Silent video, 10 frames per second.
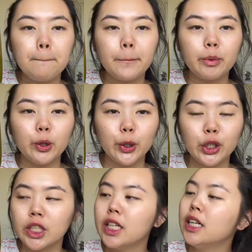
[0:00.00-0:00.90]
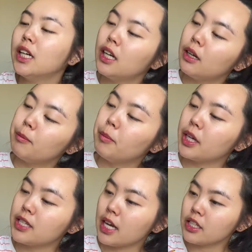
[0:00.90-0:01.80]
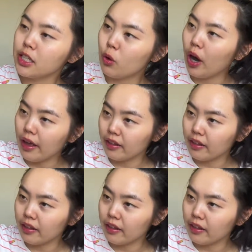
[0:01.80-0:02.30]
putrid, but it's actually quite